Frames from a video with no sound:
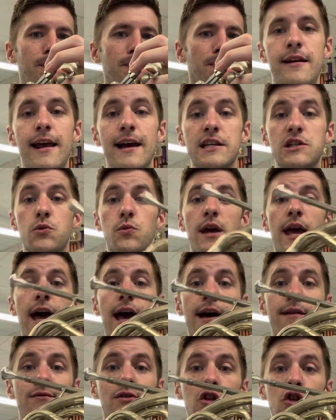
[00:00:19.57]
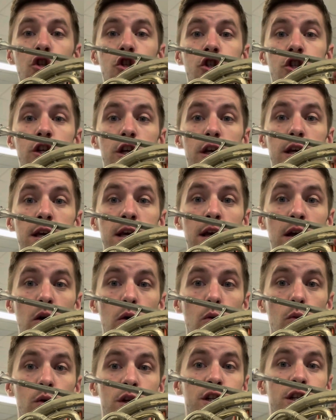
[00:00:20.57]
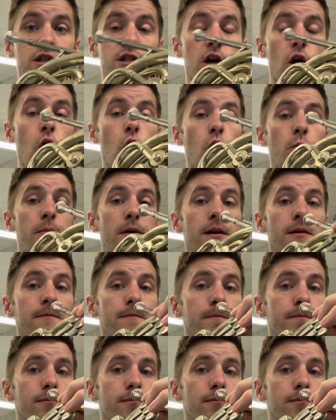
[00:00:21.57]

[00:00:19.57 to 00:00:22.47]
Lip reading: Next, we have G, which is open.